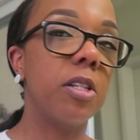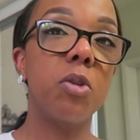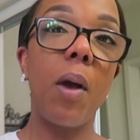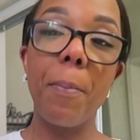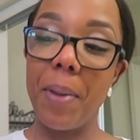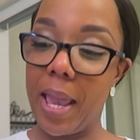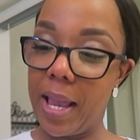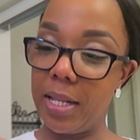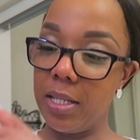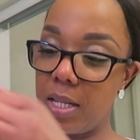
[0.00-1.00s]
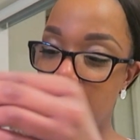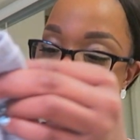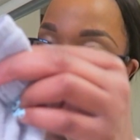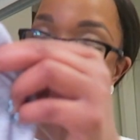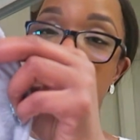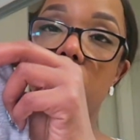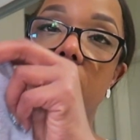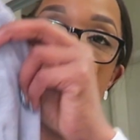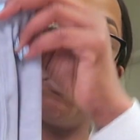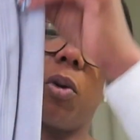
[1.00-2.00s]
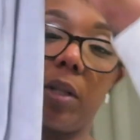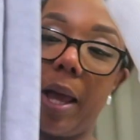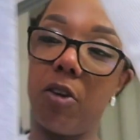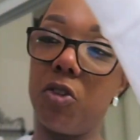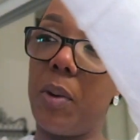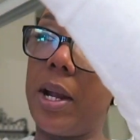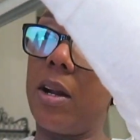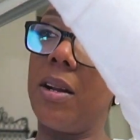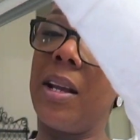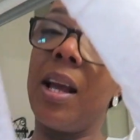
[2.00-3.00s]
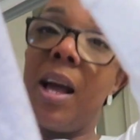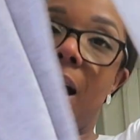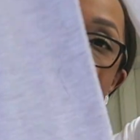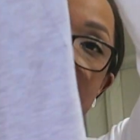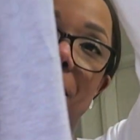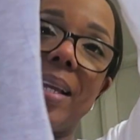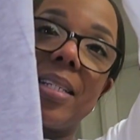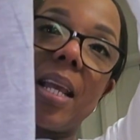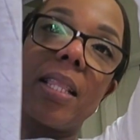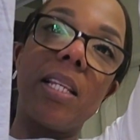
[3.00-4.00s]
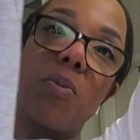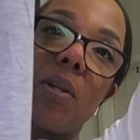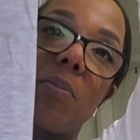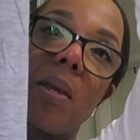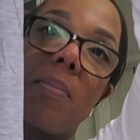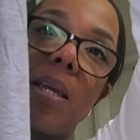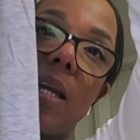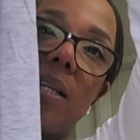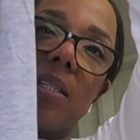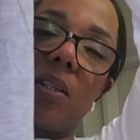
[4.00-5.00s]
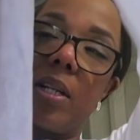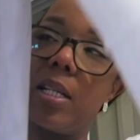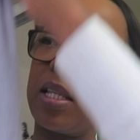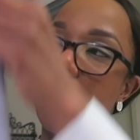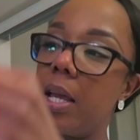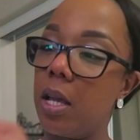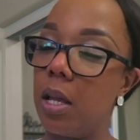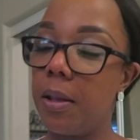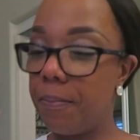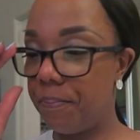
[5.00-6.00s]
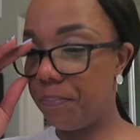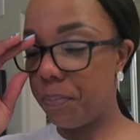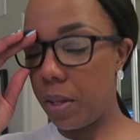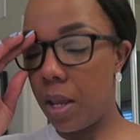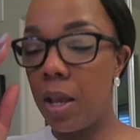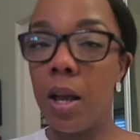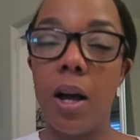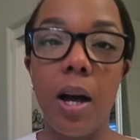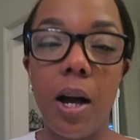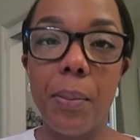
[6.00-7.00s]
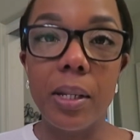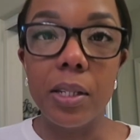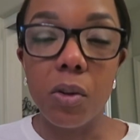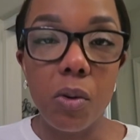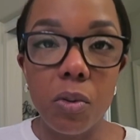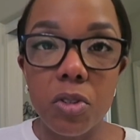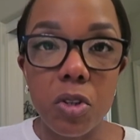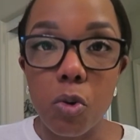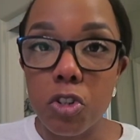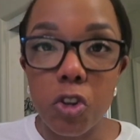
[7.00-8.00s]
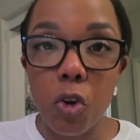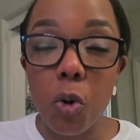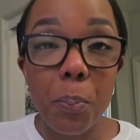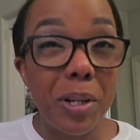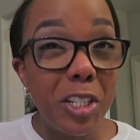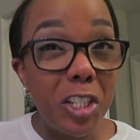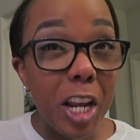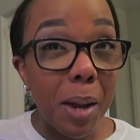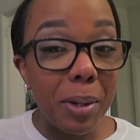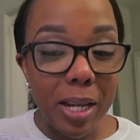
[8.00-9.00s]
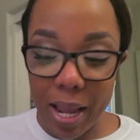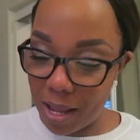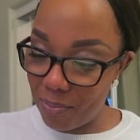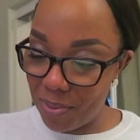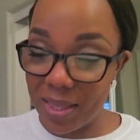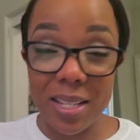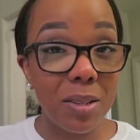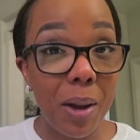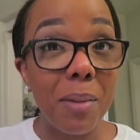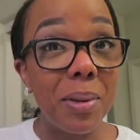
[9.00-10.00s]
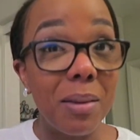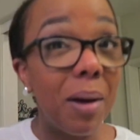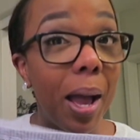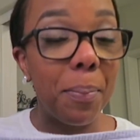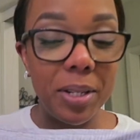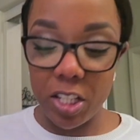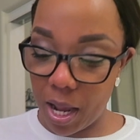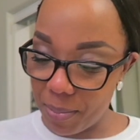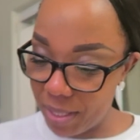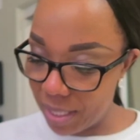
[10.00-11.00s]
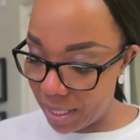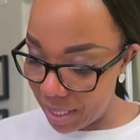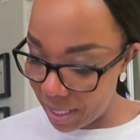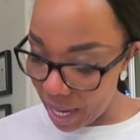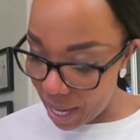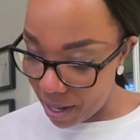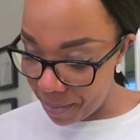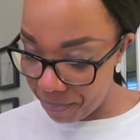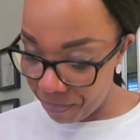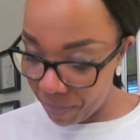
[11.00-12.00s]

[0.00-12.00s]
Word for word: sweatpants because I do need more loungewear. I might take these with me because there is like um, a little social pajama night, but this might be my pajamas instead.